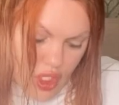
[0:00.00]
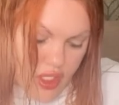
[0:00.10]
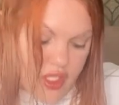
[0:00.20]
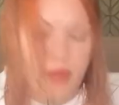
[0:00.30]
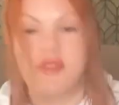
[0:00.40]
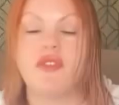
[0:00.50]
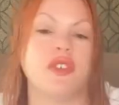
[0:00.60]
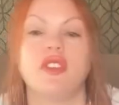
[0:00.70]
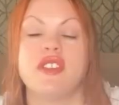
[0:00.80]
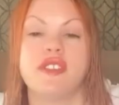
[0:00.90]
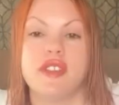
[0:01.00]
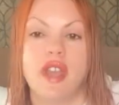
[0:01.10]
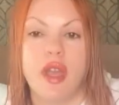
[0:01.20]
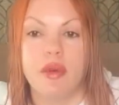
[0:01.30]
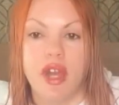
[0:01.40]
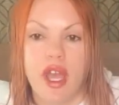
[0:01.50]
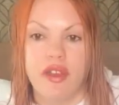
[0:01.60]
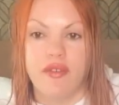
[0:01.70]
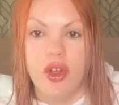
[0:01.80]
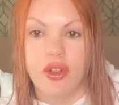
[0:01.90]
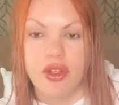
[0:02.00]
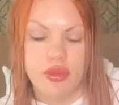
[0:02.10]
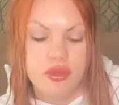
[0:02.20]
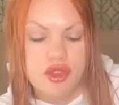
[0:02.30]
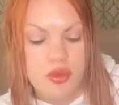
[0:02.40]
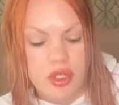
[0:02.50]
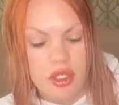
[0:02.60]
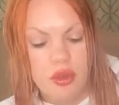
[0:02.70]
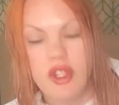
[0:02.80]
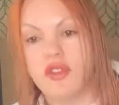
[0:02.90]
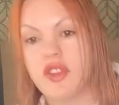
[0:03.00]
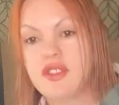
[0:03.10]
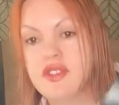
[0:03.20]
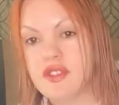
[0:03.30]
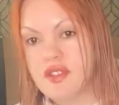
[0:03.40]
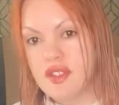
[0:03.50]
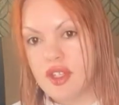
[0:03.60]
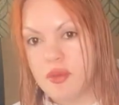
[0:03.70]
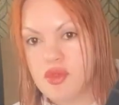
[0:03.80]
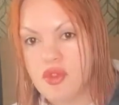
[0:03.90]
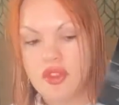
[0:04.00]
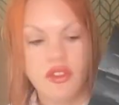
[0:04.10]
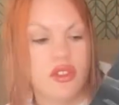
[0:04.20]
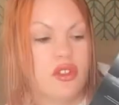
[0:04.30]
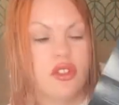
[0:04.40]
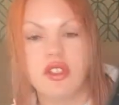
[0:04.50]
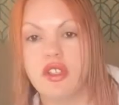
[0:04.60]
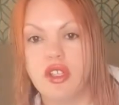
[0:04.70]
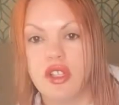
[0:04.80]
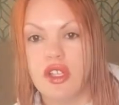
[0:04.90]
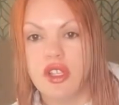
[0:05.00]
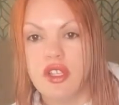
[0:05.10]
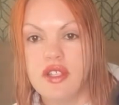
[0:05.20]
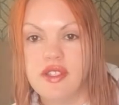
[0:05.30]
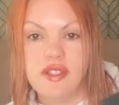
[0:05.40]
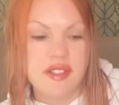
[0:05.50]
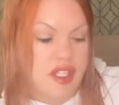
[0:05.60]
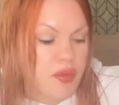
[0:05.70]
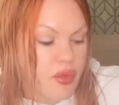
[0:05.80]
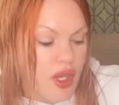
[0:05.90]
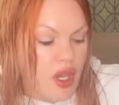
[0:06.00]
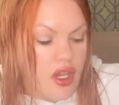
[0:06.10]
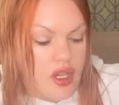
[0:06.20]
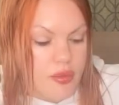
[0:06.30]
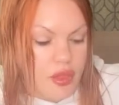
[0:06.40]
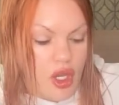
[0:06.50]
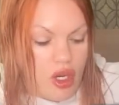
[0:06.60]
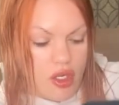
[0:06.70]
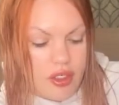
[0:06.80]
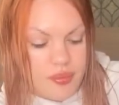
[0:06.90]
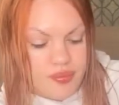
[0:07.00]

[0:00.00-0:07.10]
Tips for, let's see, I want to add volume, so we're going to read this. See, it comes with a little tip card.